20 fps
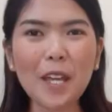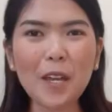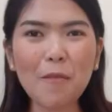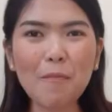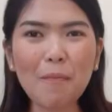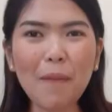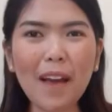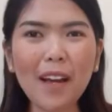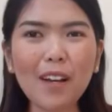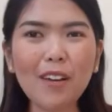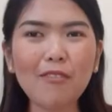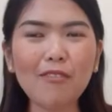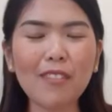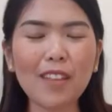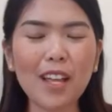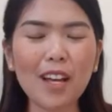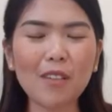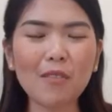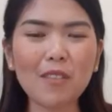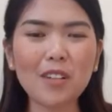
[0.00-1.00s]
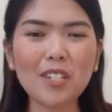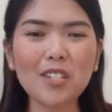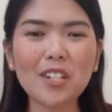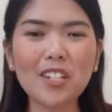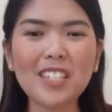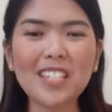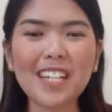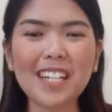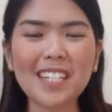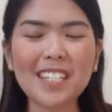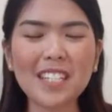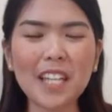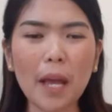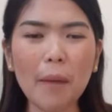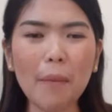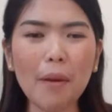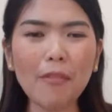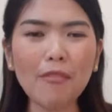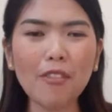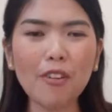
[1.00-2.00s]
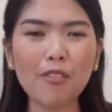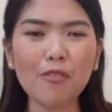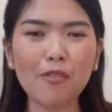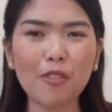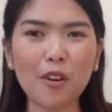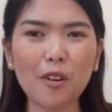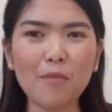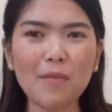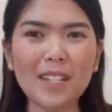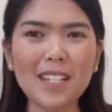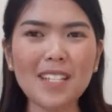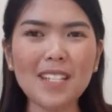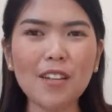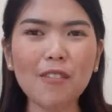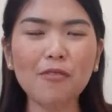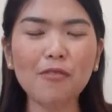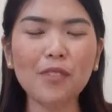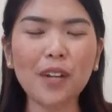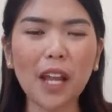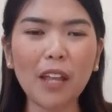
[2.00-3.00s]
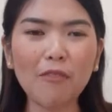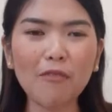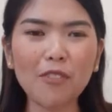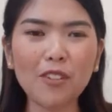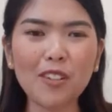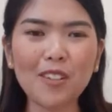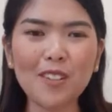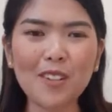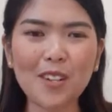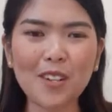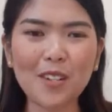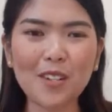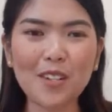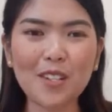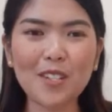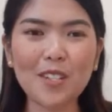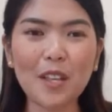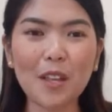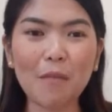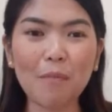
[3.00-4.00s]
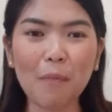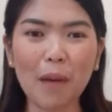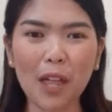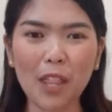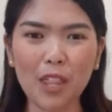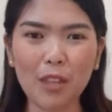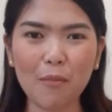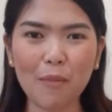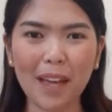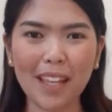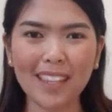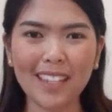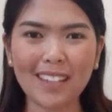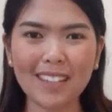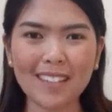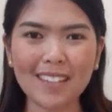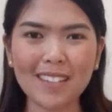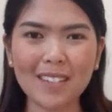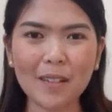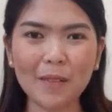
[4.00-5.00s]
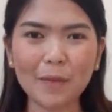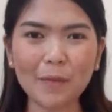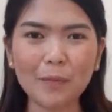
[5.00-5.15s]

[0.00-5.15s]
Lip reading: Impact of Language on the Academic Performance of Grade 4 Learners in Mathematics.